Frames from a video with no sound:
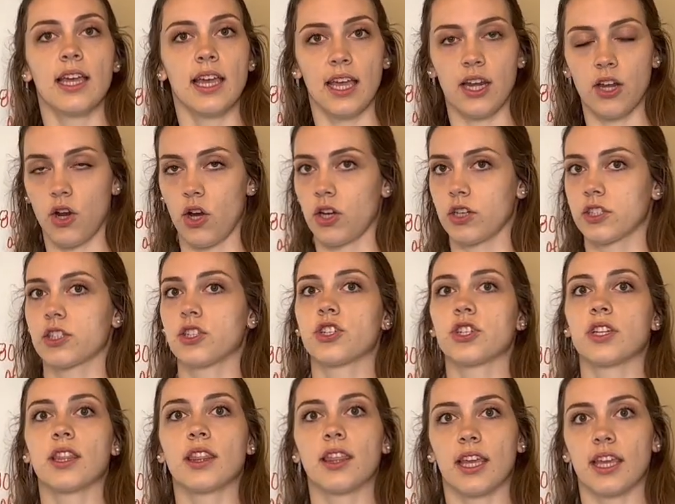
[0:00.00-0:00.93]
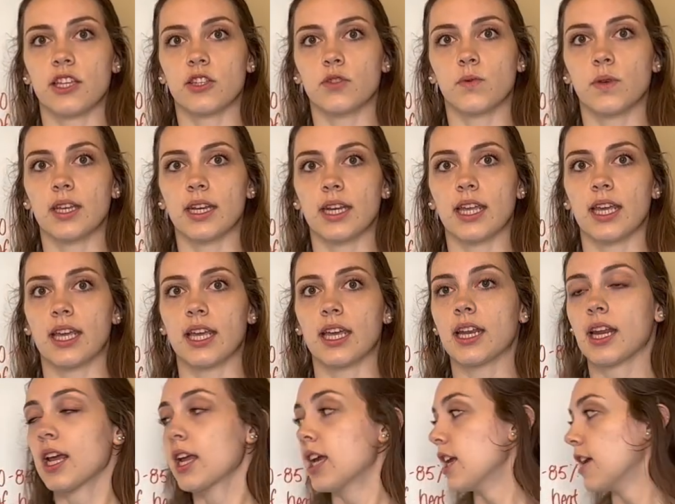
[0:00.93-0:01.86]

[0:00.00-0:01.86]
and oxygen, things we need.